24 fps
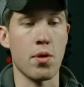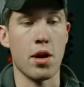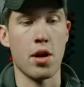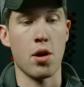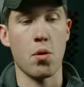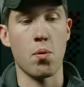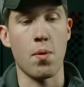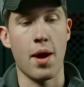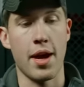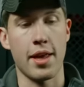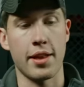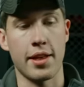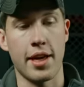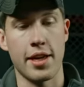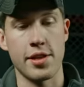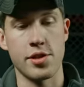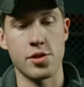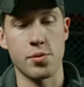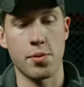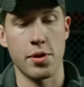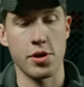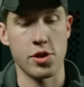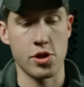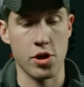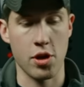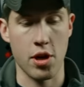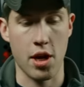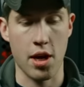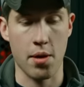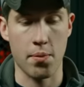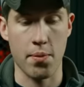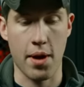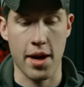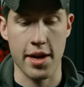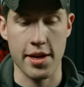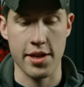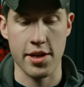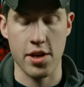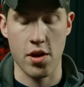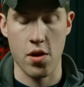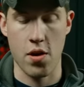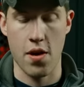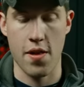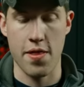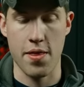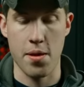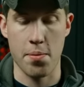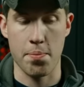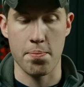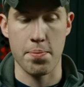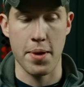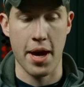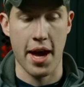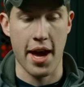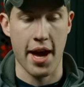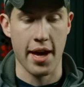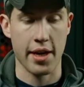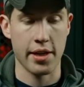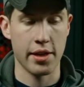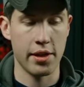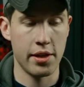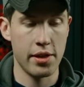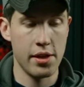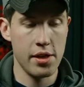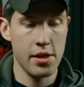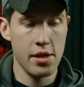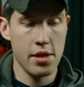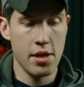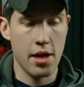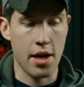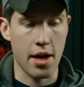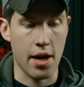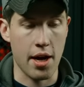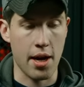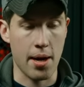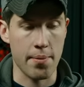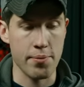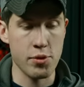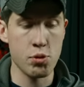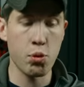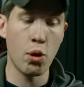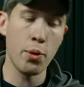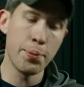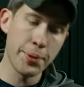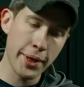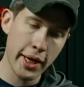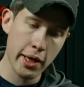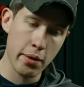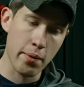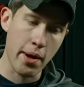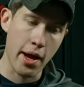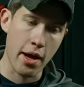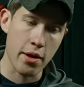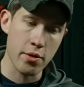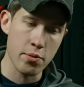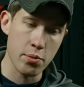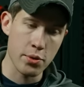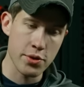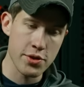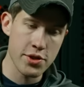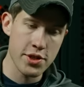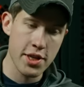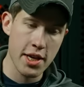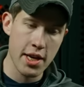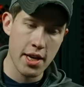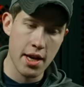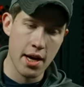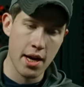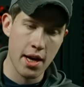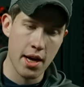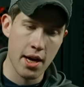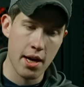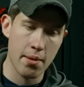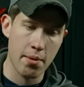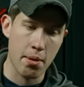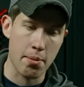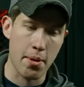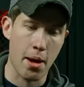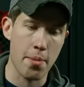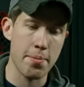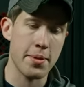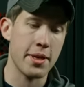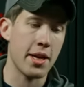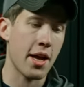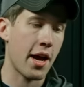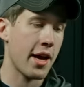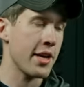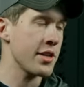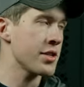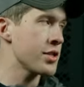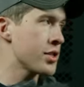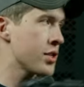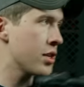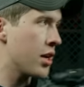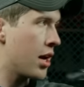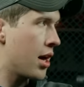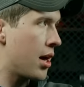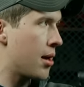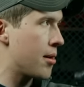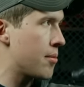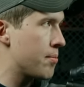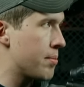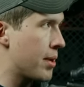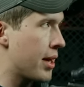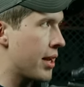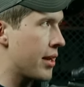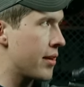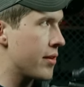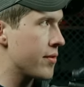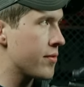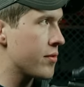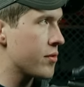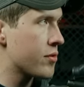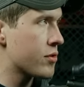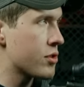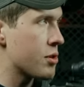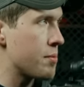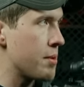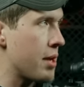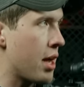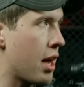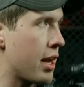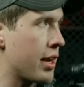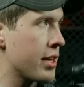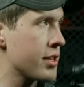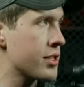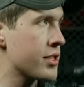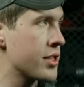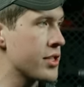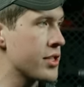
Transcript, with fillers: run our white light switch uh, right here in the back. Um, so we'll play around, we'll see uh, what might be nice, um, but to be honest,